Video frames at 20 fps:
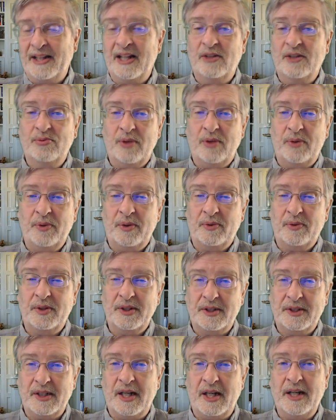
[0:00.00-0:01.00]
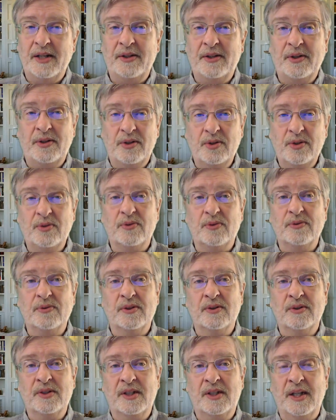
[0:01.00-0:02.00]
That's what we were designed to do,
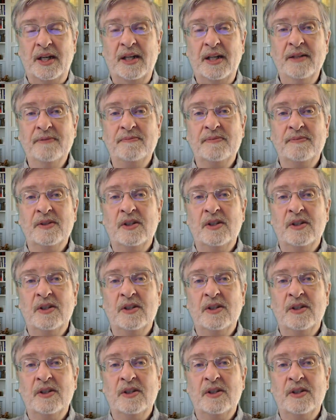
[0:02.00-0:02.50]
okay?